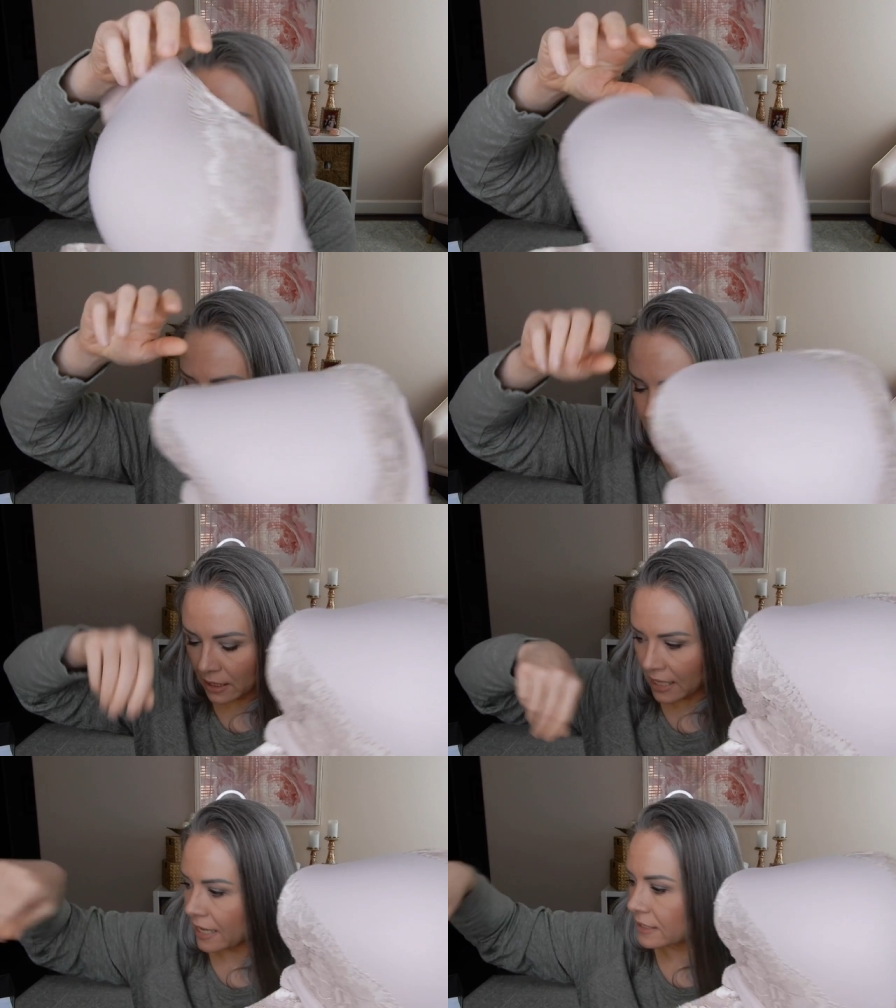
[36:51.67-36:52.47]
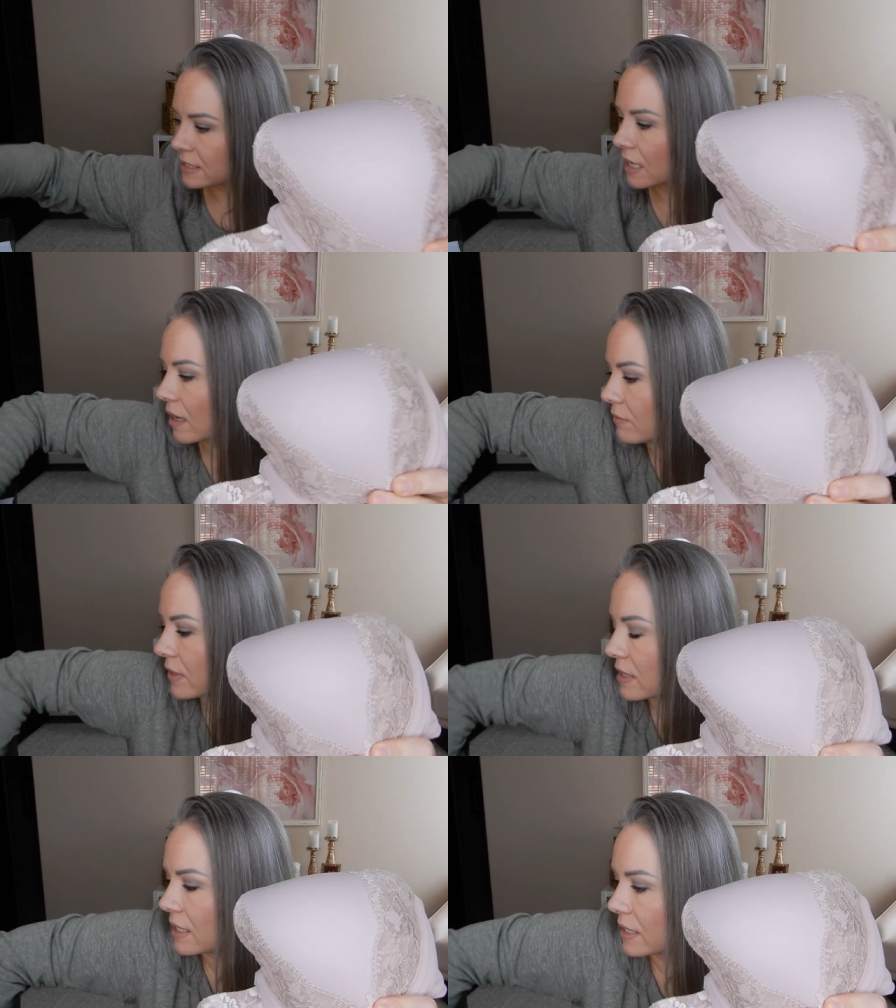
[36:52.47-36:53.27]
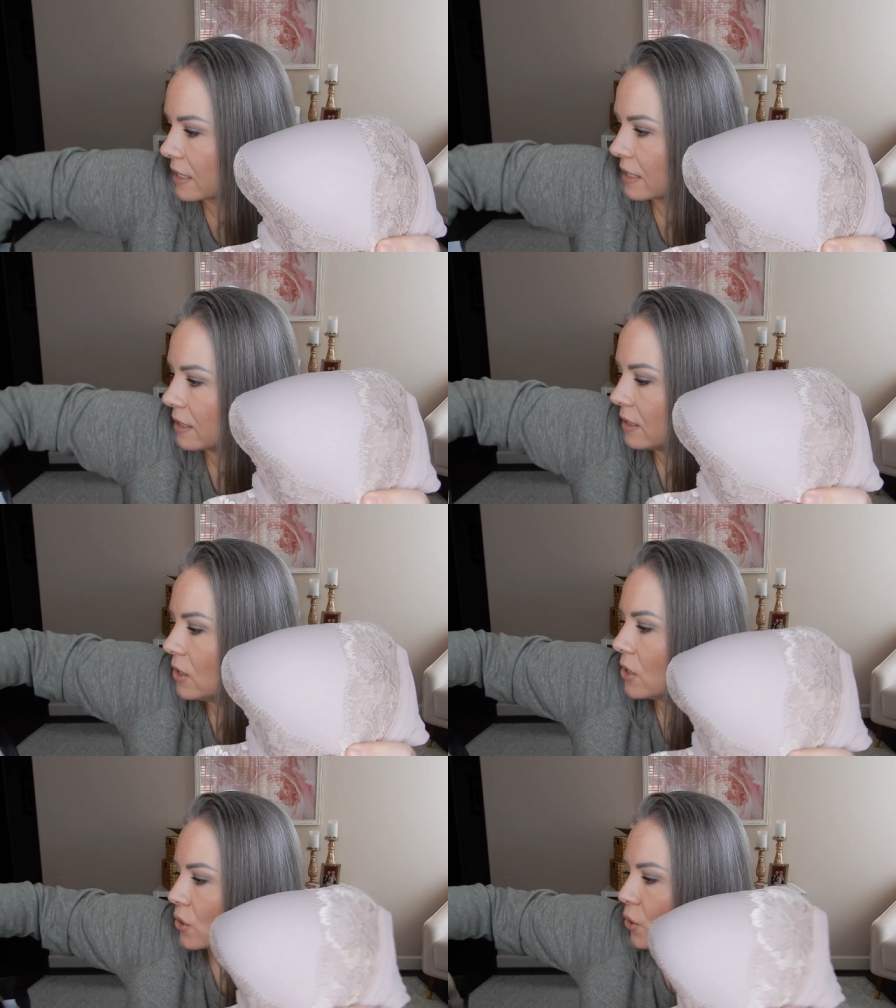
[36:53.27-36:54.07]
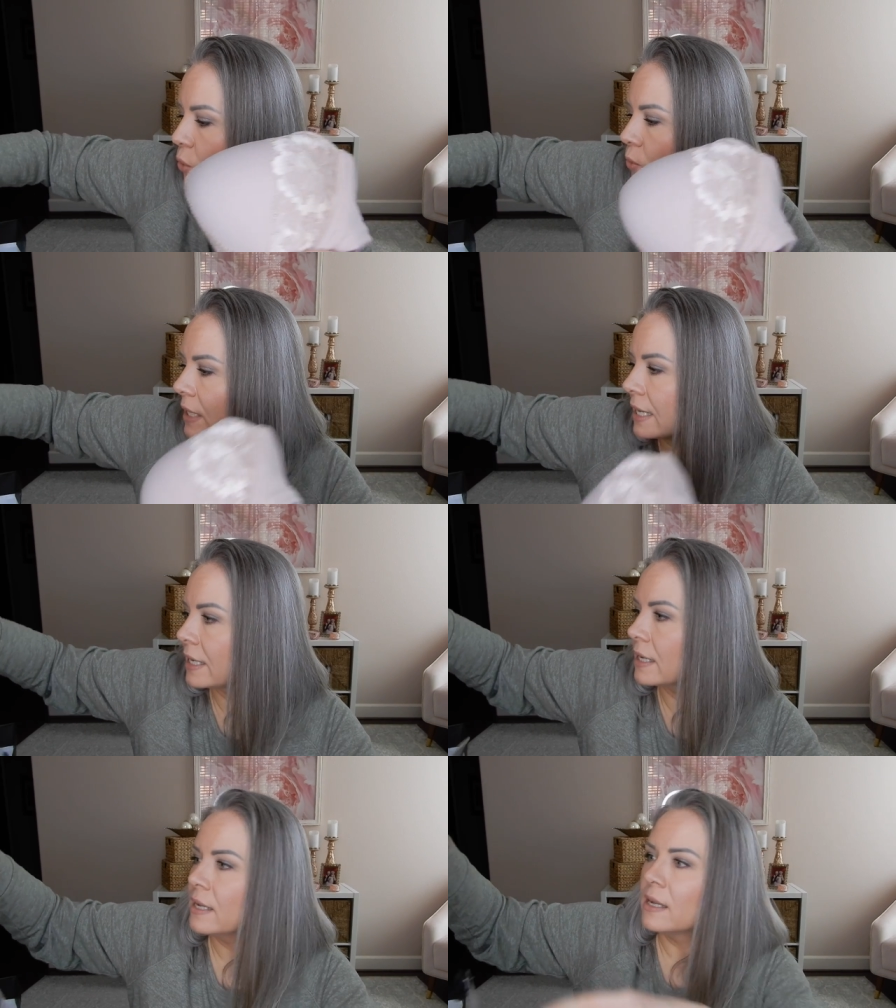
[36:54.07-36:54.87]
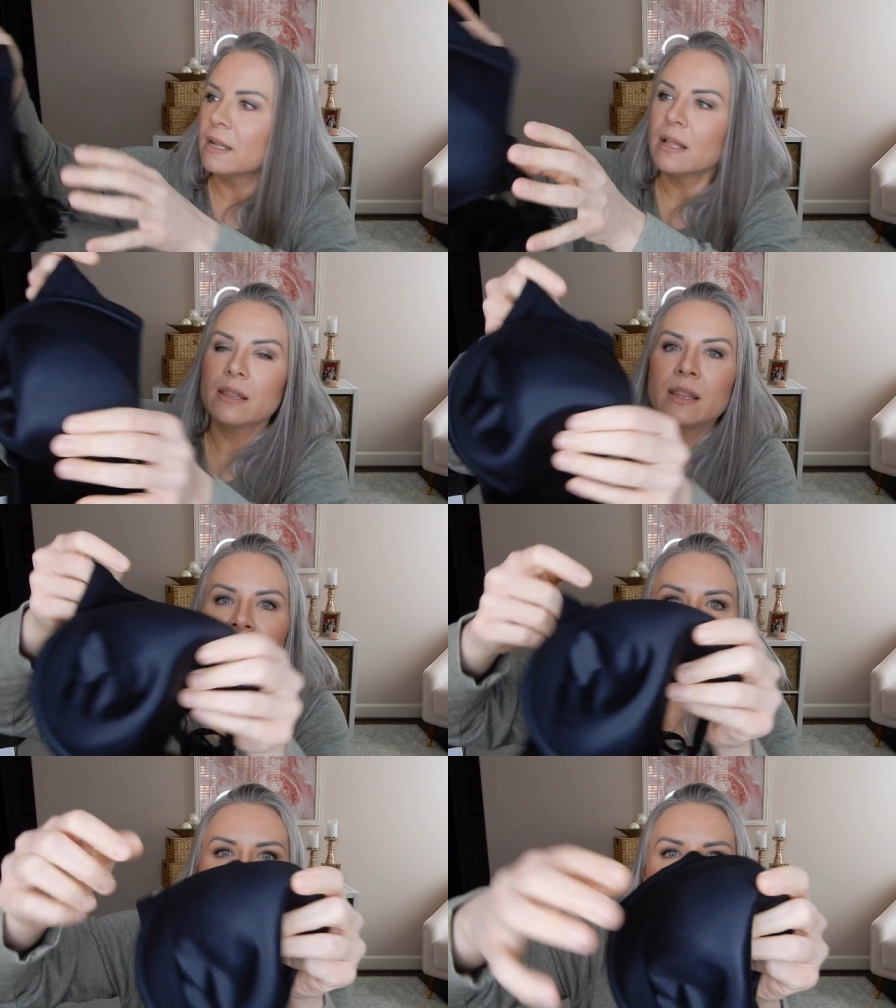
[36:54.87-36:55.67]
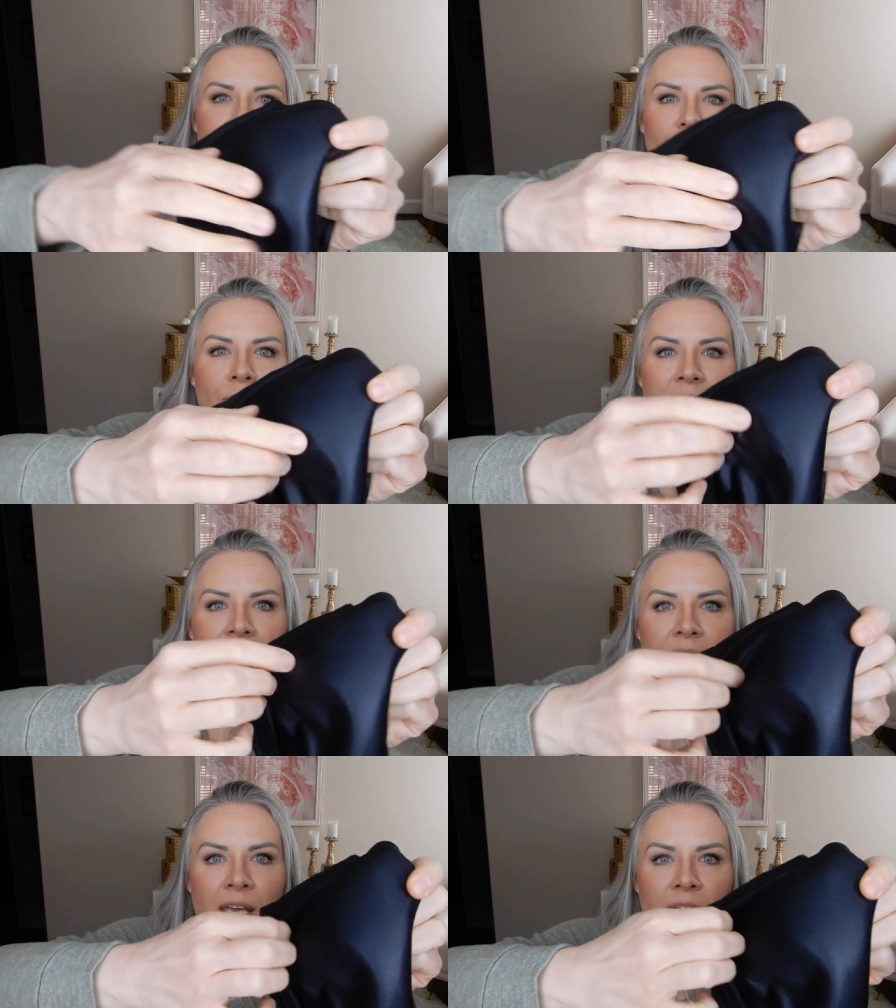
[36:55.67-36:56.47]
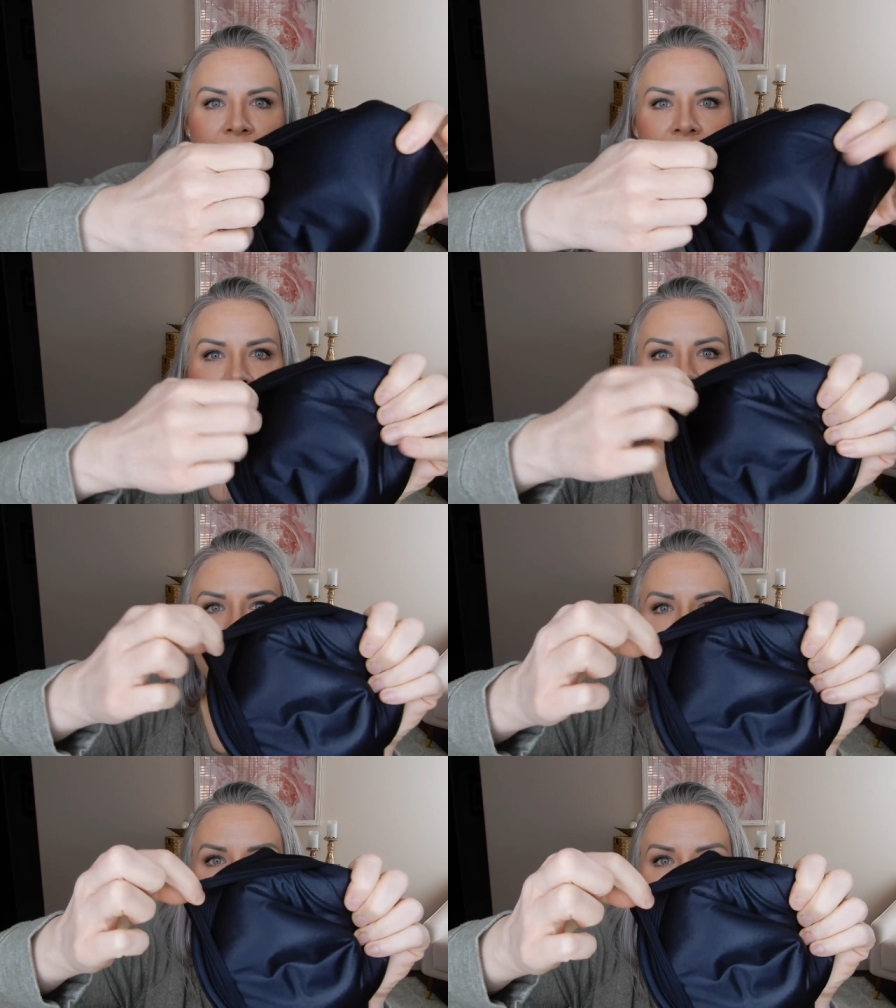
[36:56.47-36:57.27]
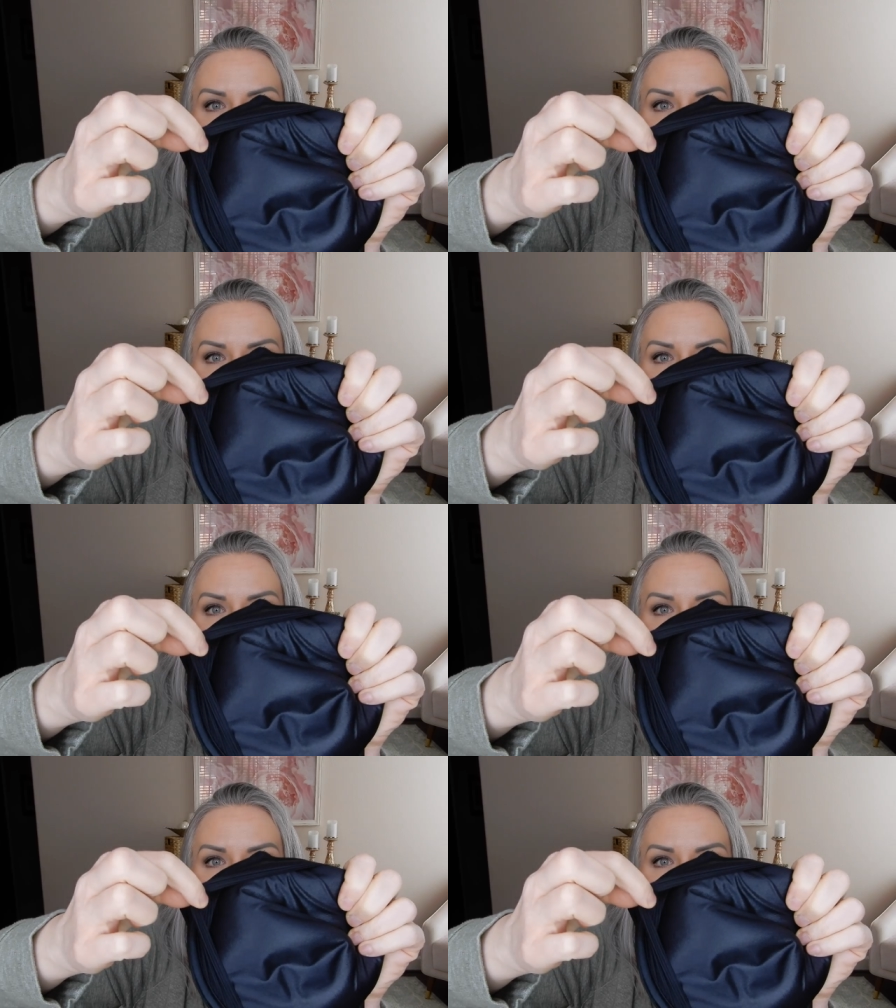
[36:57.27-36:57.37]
or in the case of the cooling, this right here.